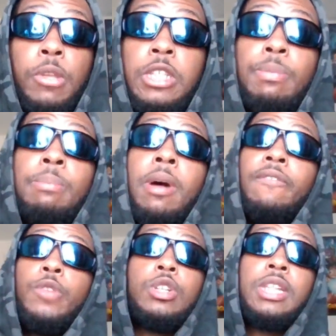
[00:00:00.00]
This will be
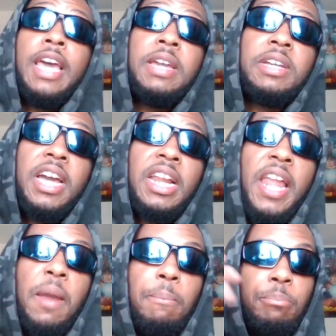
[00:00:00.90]
my first like kind of
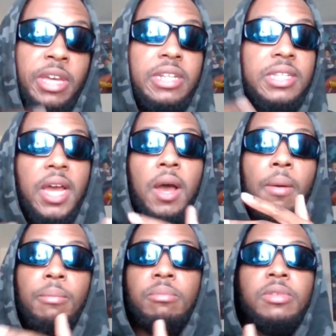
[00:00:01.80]
like big
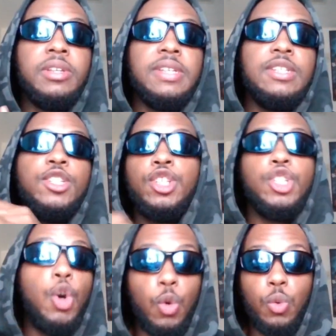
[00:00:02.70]
time
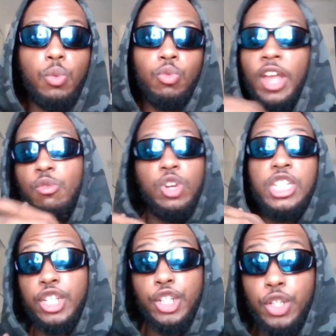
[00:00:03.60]
show, like
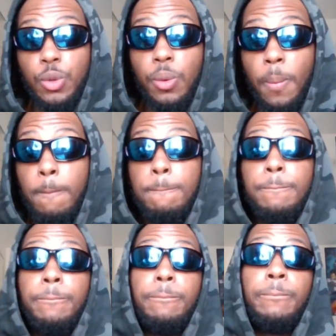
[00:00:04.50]
wrestling show.
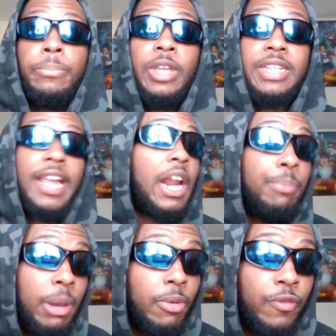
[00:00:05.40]
It's not
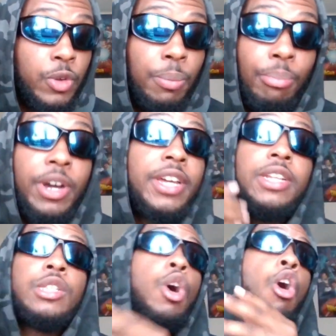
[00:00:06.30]
a pay-per-view, but
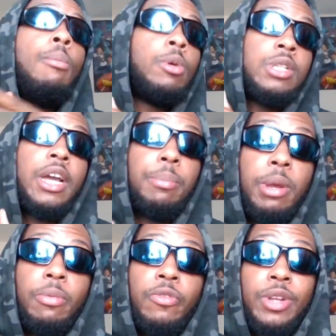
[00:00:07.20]
it's almost like a
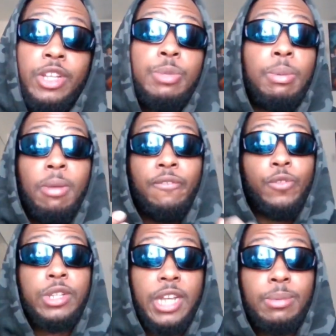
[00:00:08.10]
pay-per-view. And this will be my
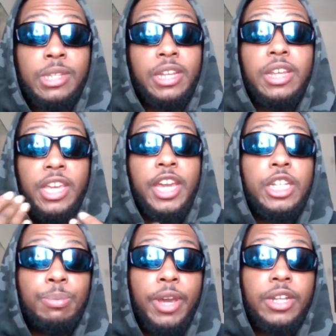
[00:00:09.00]
first time seeing a
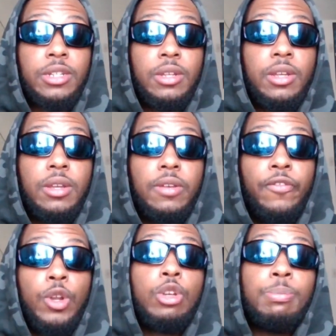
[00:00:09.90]
cage match.
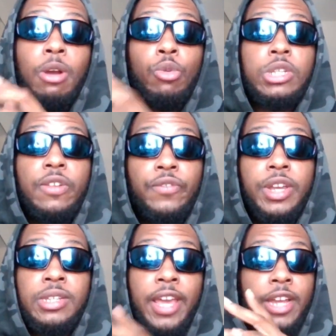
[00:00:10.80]
For those of my wrestling
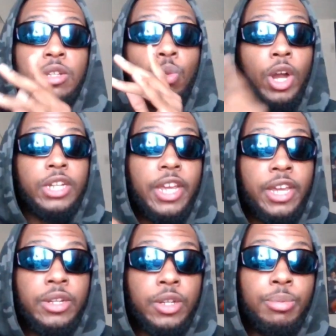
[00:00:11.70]
fans that actually watch
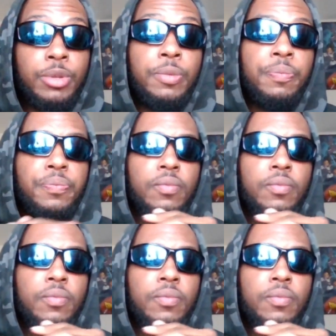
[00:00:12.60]
AEW,